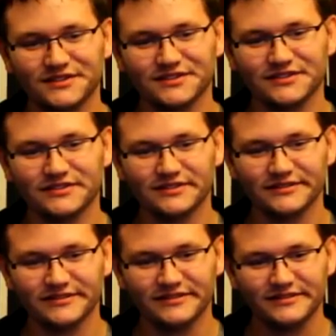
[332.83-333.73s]

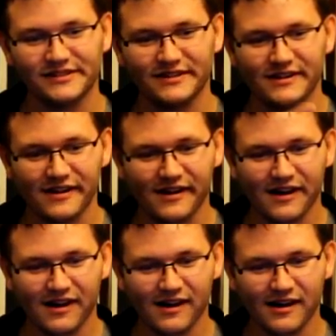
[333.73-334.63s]

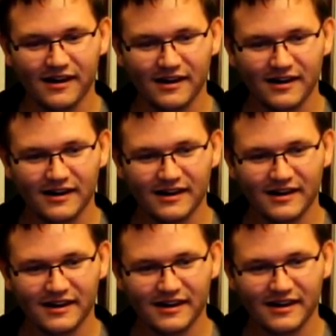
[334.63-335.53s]

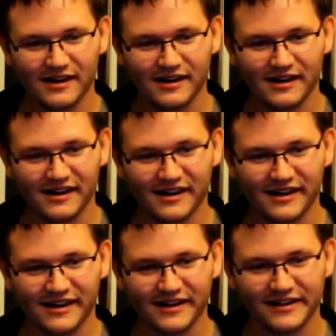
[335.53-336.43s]
This person isn't speaking.